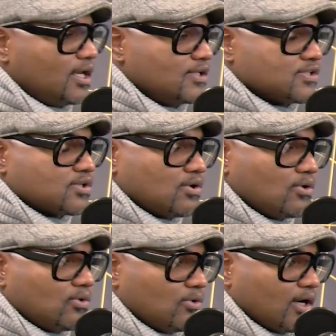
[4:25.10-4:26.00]
And
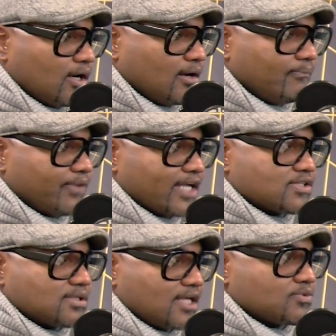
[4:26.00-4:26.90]
so
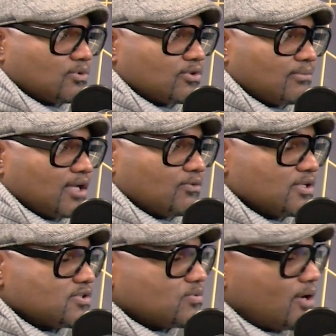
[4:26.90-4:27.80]
that's one of the main
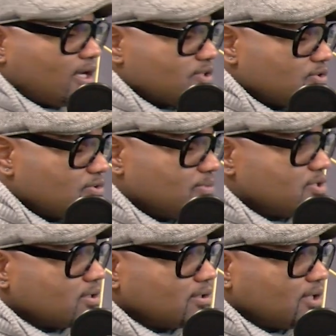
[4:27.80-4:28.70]
reasons why I chose
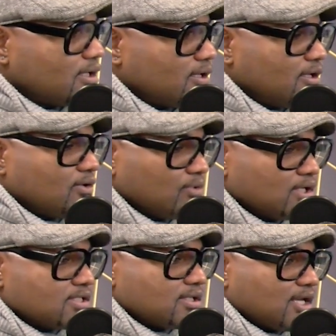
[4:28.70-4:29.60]
Michigan. They
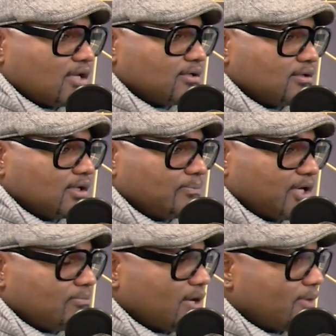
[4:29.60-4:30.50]
agreed to that, and they
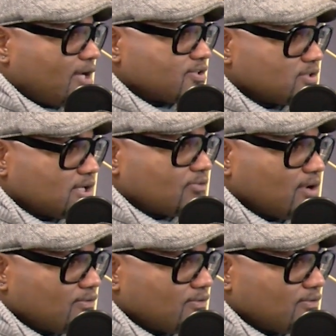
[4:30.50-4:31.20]
paid my master's after I